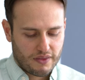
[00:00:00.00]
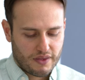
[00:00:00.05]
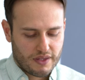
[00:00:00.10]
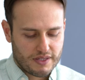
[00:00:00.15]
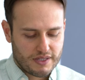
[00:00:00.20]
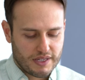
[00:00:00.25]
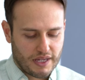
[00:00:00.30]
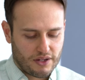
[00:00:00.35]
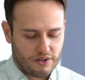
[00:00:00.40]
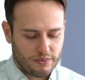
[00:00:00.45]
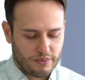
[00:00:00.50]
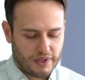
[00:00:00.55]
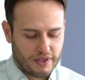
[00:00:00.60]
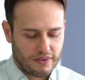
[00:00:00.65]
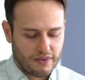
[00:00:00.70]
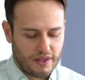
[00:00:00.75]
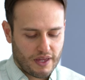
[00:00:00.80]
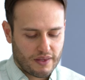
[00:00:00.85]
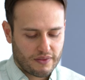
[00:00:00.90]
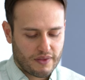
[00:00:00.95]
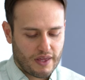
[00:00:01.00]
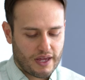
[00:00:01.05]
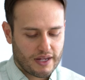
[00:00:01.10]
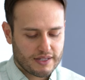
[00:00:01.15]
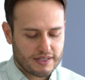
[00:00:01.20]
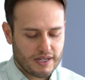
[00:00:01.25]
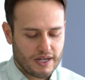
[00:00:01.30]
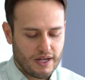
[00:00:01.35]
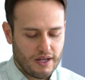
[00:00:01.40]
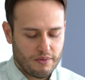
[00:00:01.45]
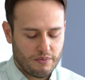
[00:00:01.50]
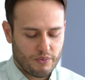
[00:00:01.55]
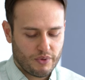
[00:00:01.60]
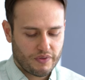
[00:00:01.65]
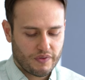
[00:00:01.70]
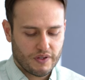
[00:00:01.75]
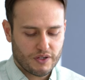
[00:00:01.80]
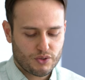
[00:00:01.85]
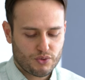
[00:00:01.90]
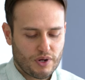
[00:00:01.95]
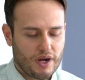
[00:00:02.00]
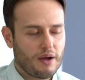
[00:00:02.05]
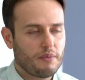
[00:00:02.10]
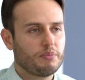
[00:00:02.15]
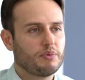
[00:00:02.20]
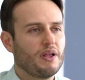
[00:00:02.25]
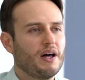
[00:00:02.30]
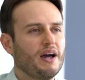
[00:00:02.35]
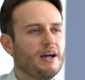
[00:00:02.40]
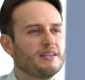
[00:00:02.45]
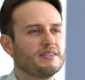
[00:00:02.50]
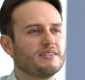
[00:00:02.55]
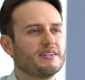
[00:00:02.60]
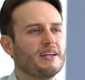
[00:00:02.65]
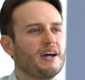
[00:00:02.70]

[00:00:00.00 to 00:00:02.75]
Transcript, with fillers: the settlement at that time with the trap lines